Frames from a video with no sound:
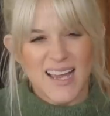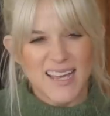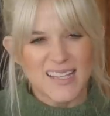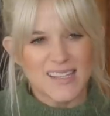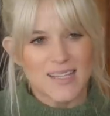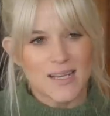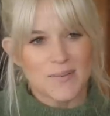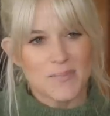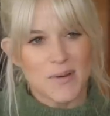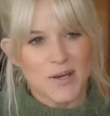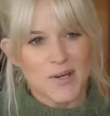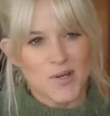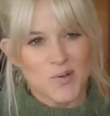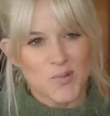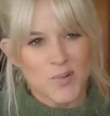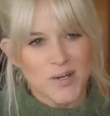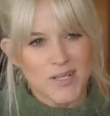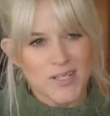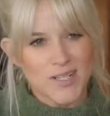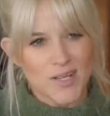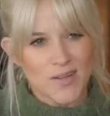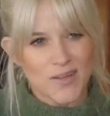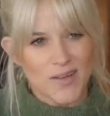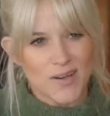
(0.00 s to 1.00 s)
hate that about your
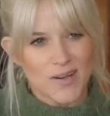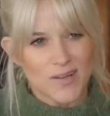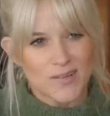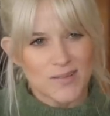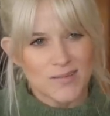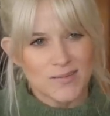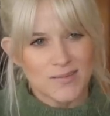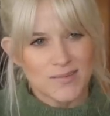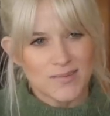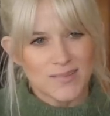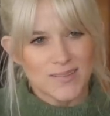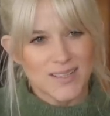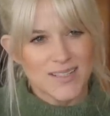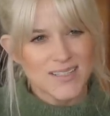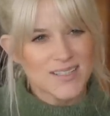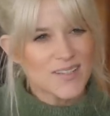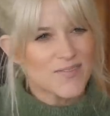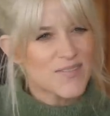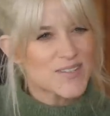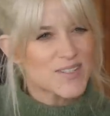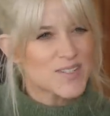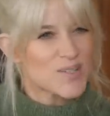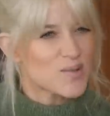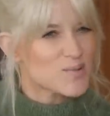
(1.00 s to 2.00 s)
window though. That's
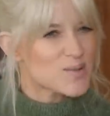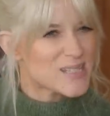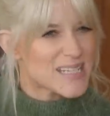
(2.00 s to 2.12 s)
yeah. so